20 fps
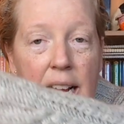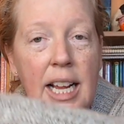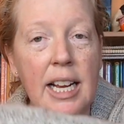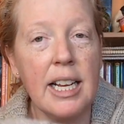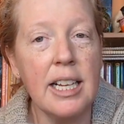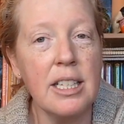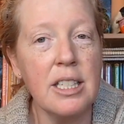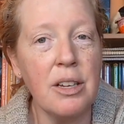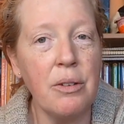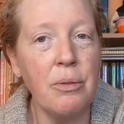
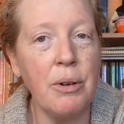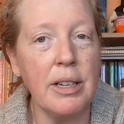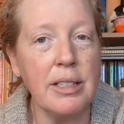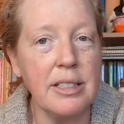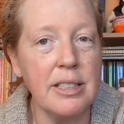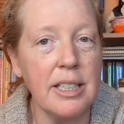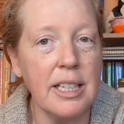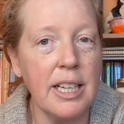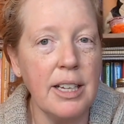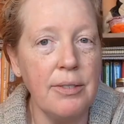It is a
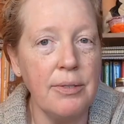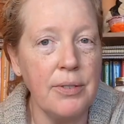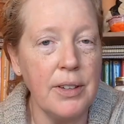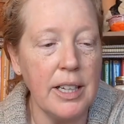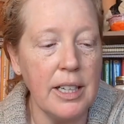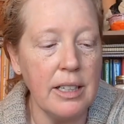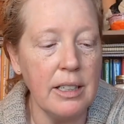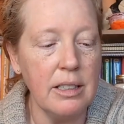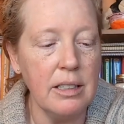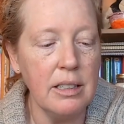rusticy
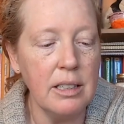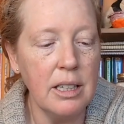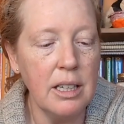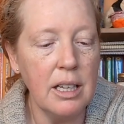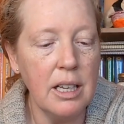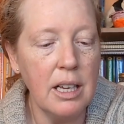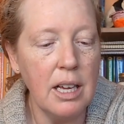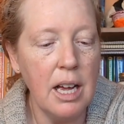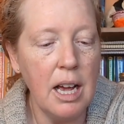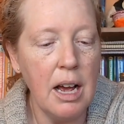feel,
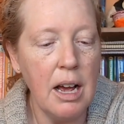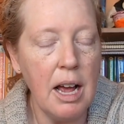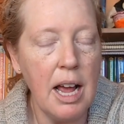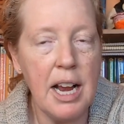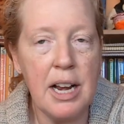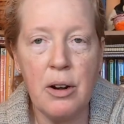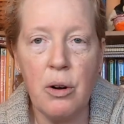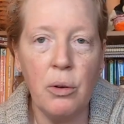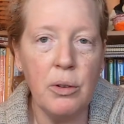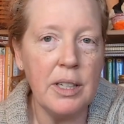
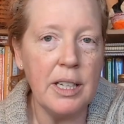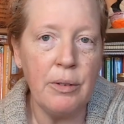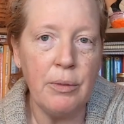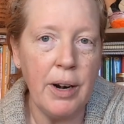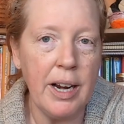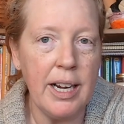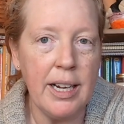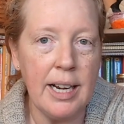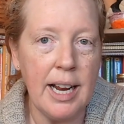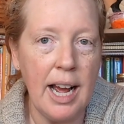and only
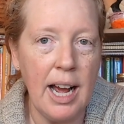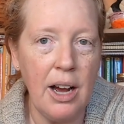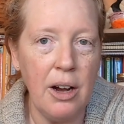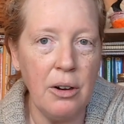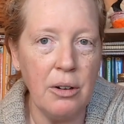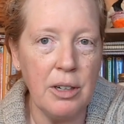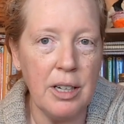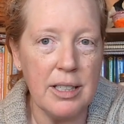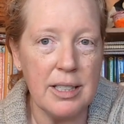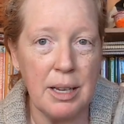right
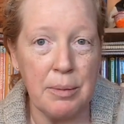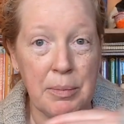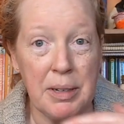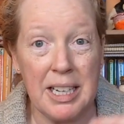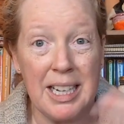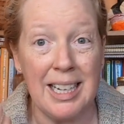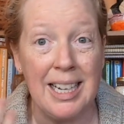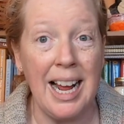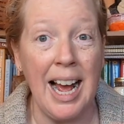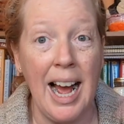now, because I'm
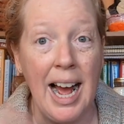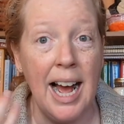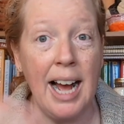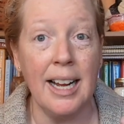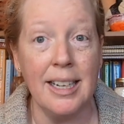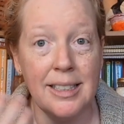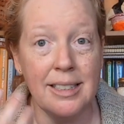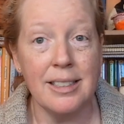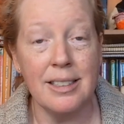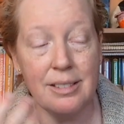getting
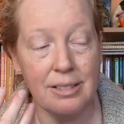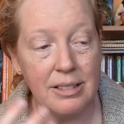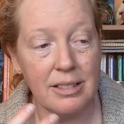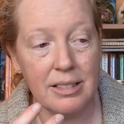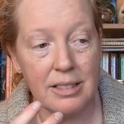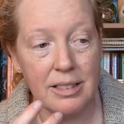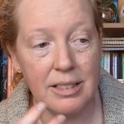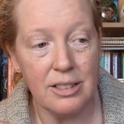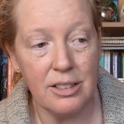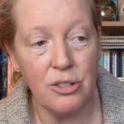hot,
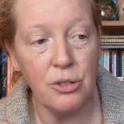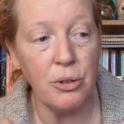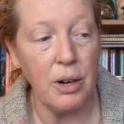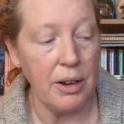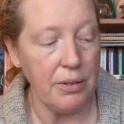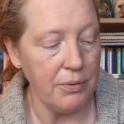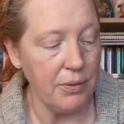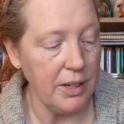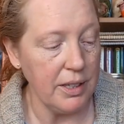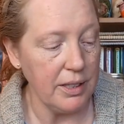do
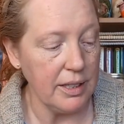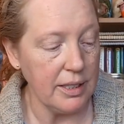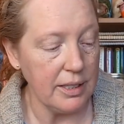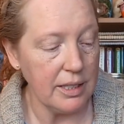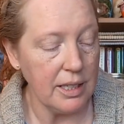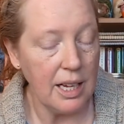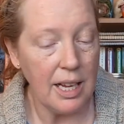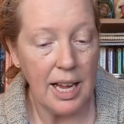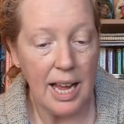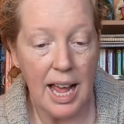I feel
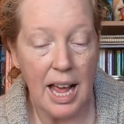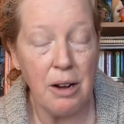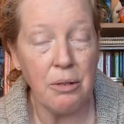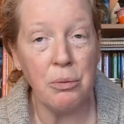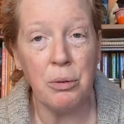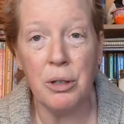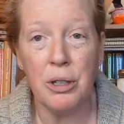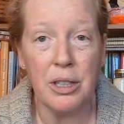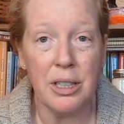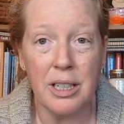it.
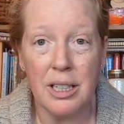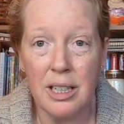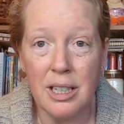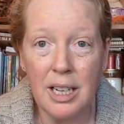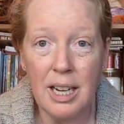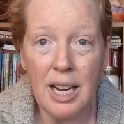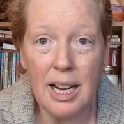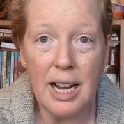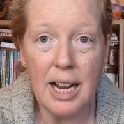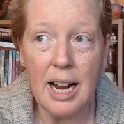At work,
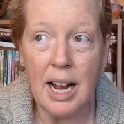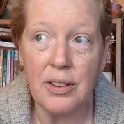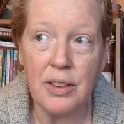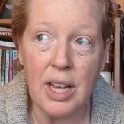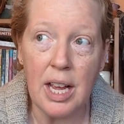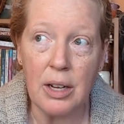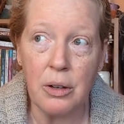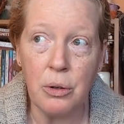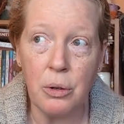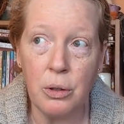on
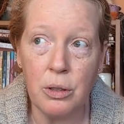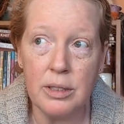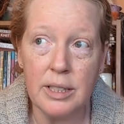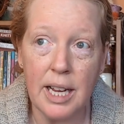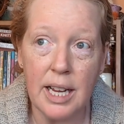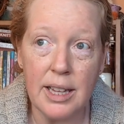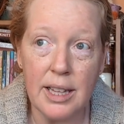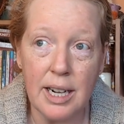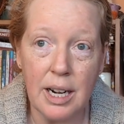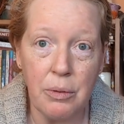that cold
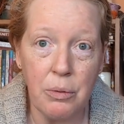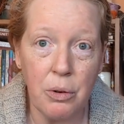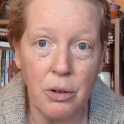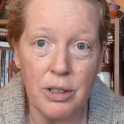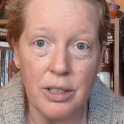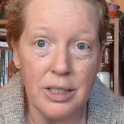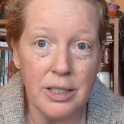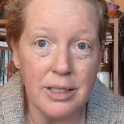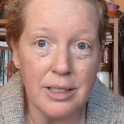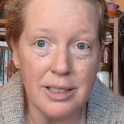day that I
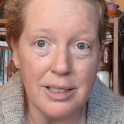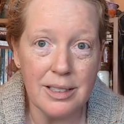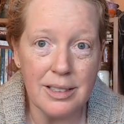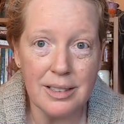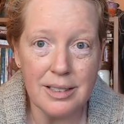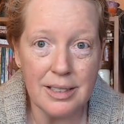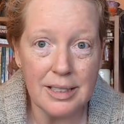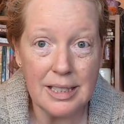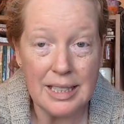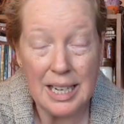wore it,
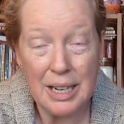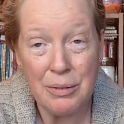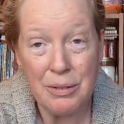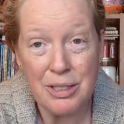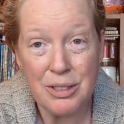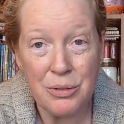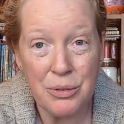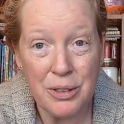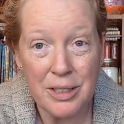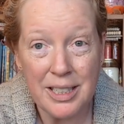it
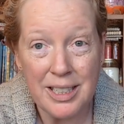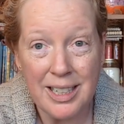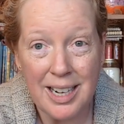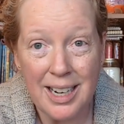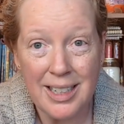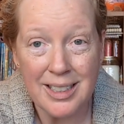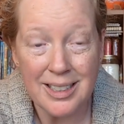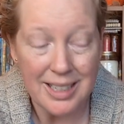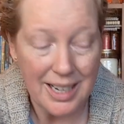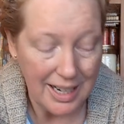was really
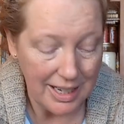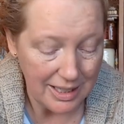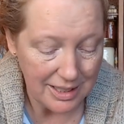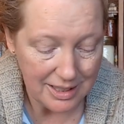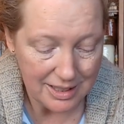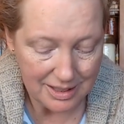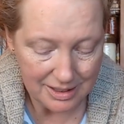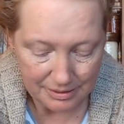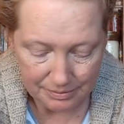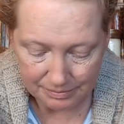kind of
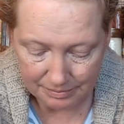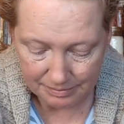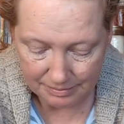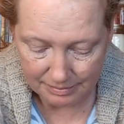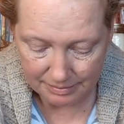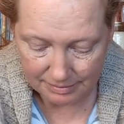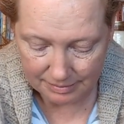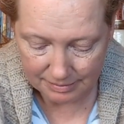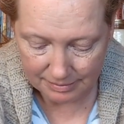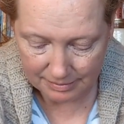nice.
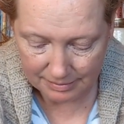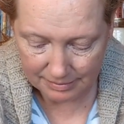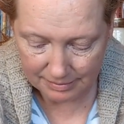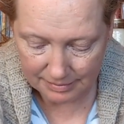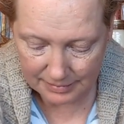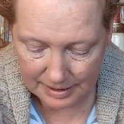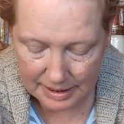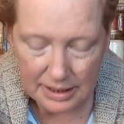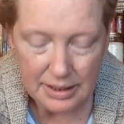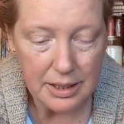
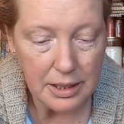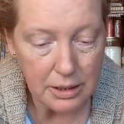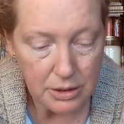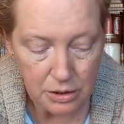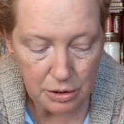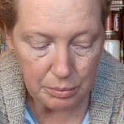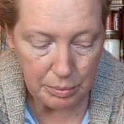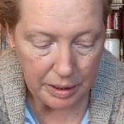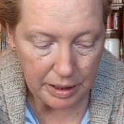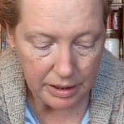A little
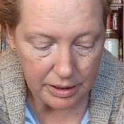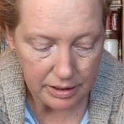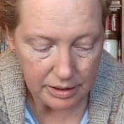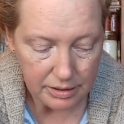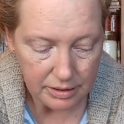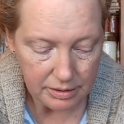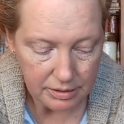too big.